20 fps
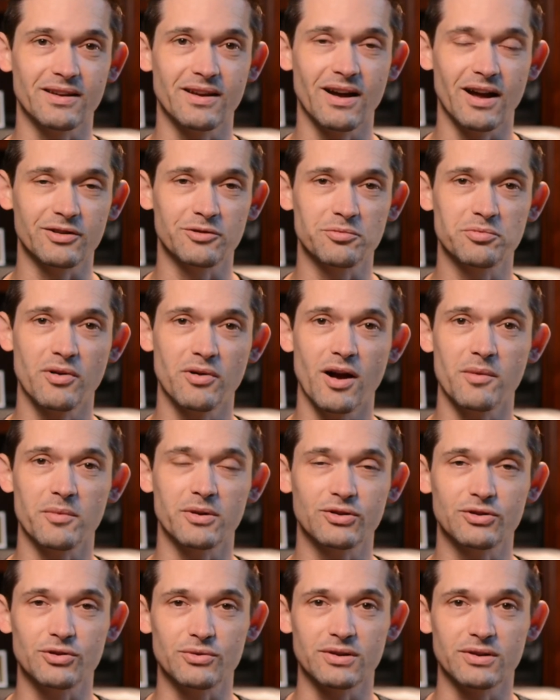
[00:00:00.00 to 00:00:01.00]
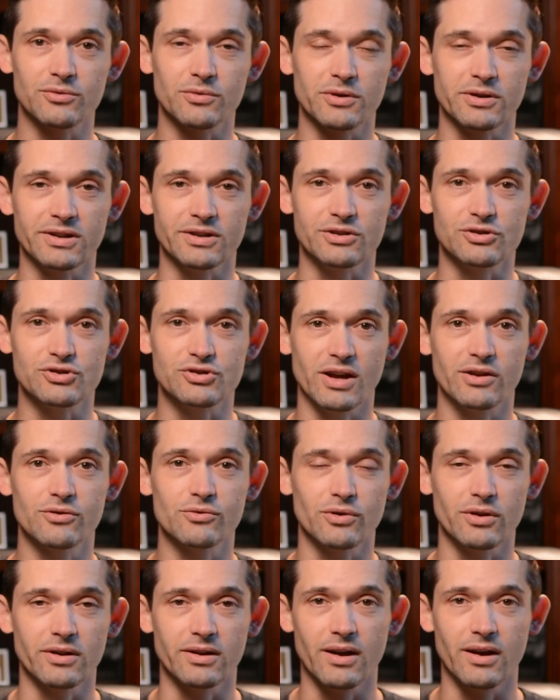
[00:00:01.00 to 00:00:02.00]
God's promise to Israel in
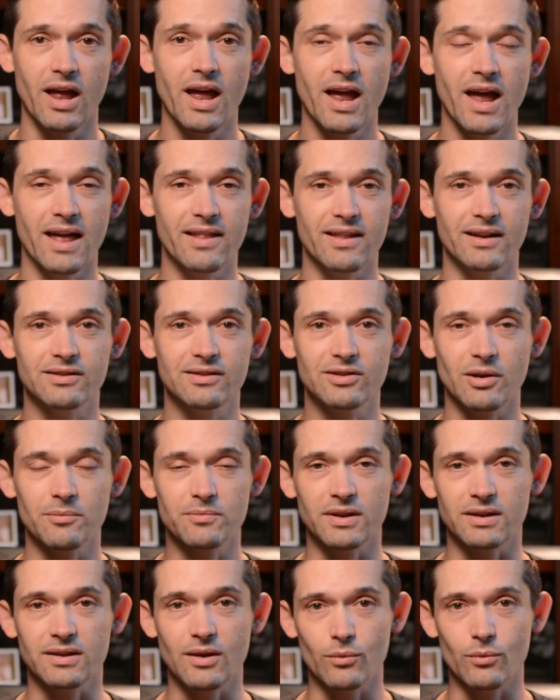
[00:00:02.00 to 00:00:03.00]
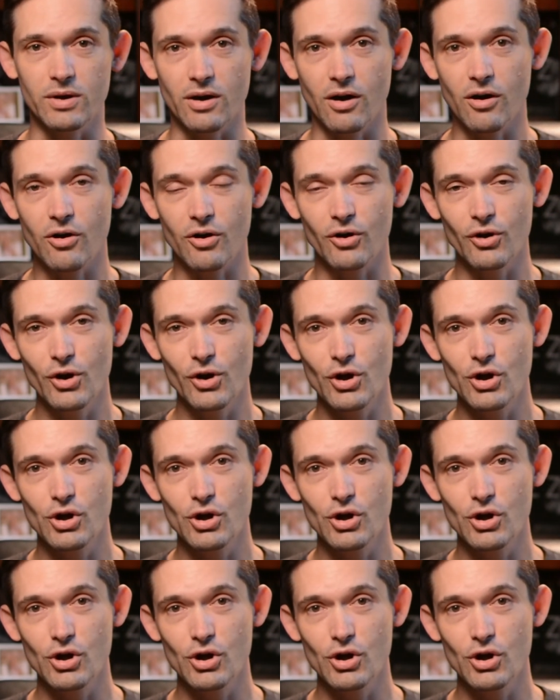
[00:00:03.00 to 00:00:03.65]
general, and, and that's something that we all